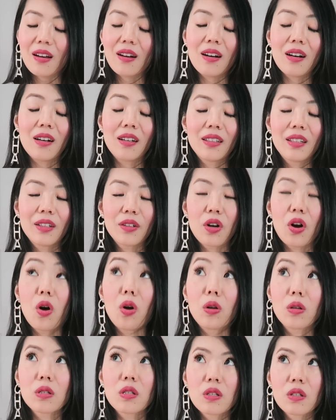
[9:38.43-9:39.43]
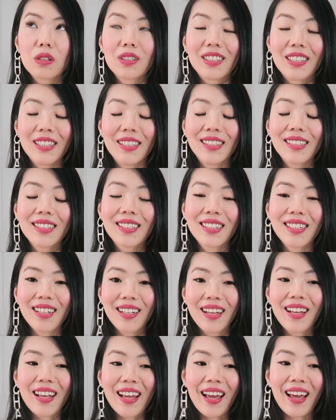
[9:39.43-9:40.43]
Oh, they're all so good.
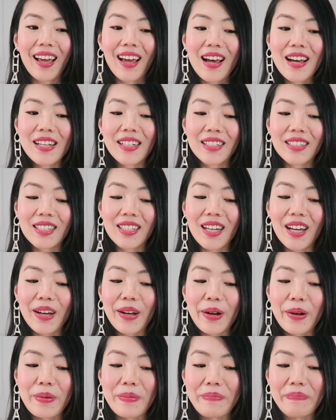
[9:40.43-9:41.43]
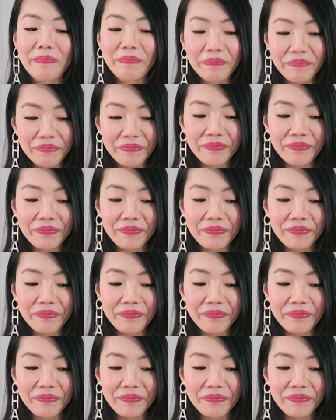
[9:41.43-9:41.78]
And um,